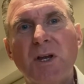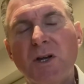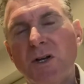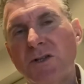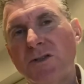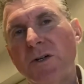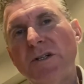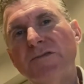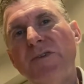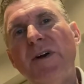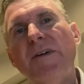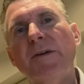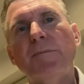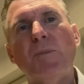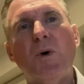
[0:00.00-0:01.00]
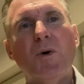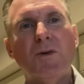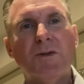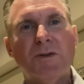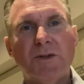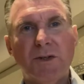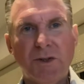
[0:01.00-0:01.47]
So it's very
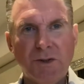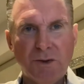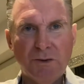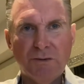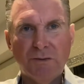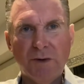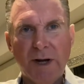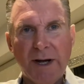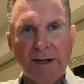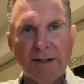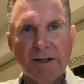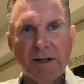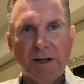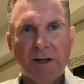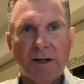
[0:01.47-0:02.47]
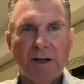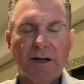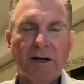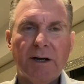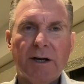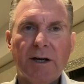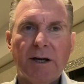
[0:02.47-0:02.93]
important that you find
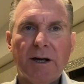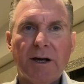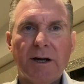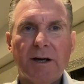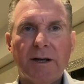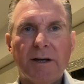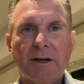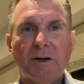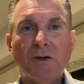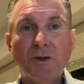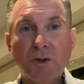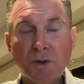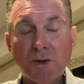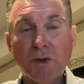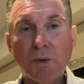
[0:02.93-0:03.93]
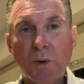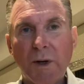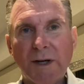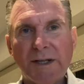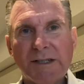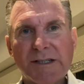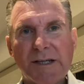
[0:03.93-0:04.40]
a good
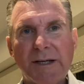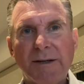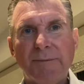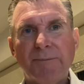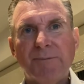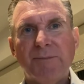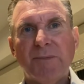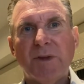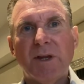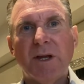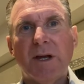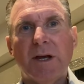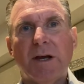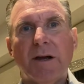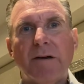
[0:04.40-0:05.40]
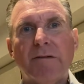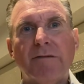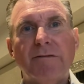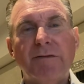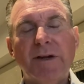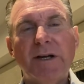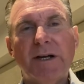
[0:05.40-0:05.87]
quality
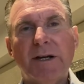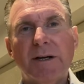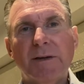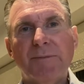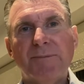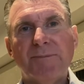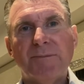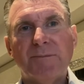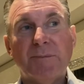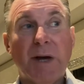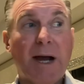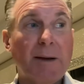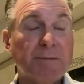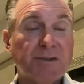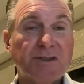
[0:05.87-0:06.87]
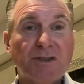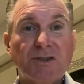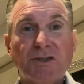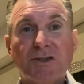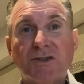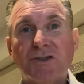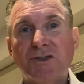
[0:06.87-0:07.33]
filler, perhaps
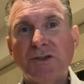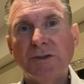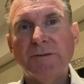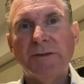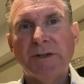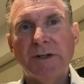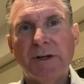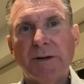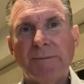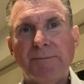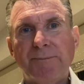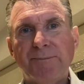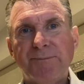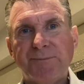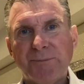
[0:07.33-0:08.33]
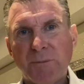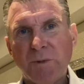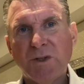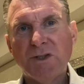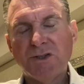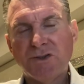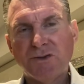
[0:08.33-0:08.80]
such as Juvederm,
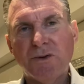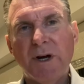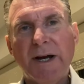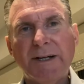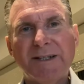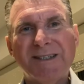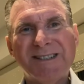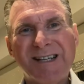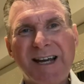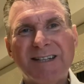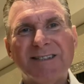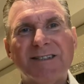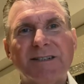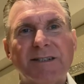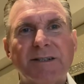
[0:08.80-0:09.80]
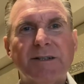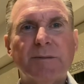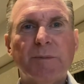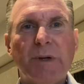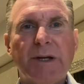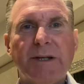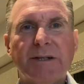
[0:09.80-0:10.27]
which is tried and tested in the
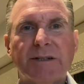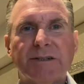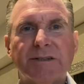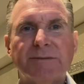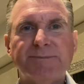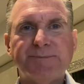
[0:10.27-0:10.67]
penis.